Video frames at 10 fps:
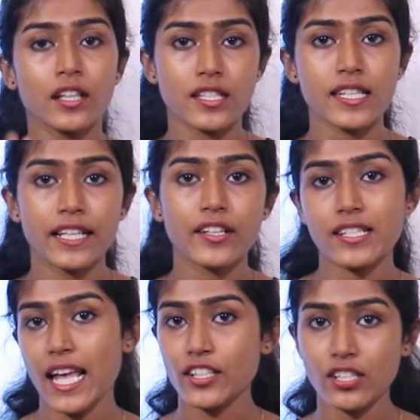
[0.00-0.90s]
the sender
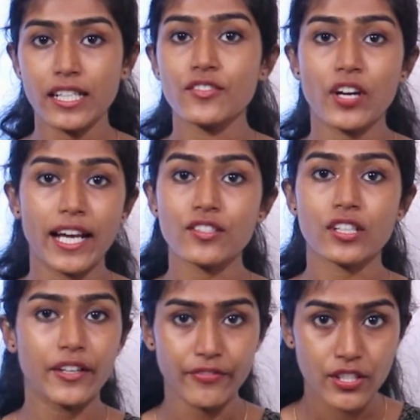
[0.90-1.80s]
is actually trying to
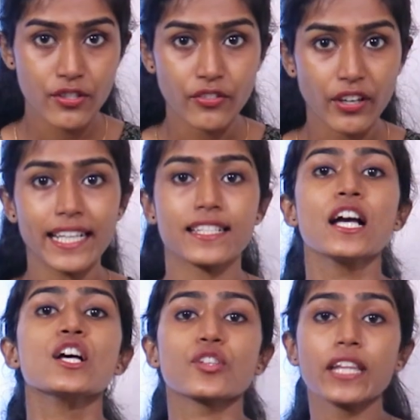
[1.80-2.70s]
convey to you, right?
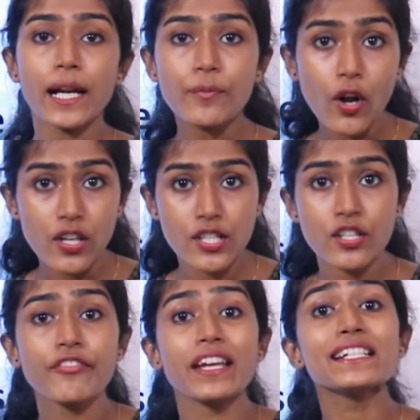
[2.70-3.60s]
So that
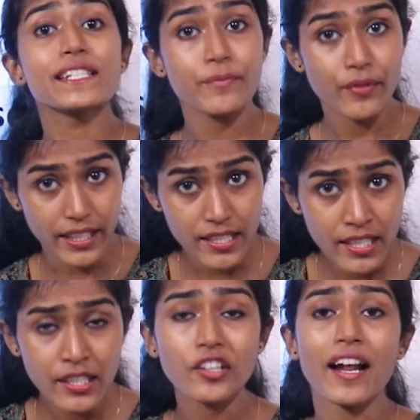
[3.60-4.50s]
process of
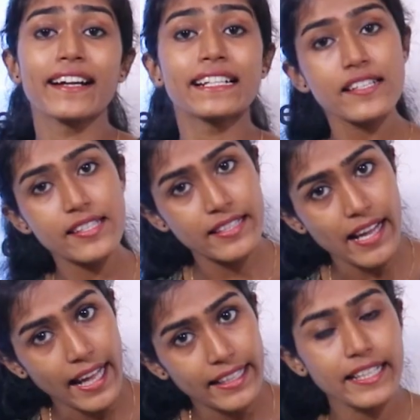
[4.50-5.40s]
interpreting or
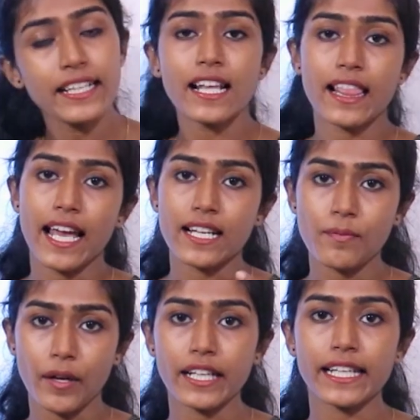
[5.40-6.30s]
understanding
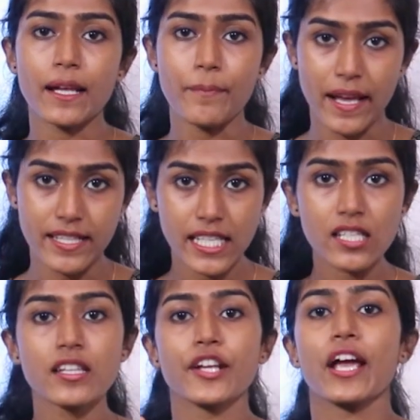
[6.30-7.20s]
that particular
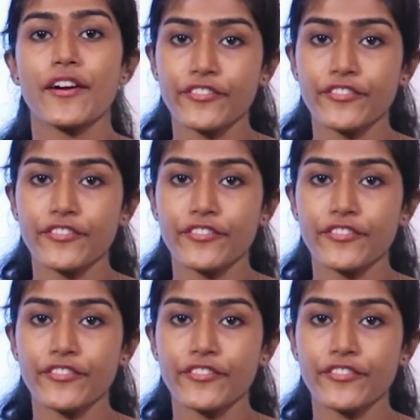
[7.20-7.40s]
message that you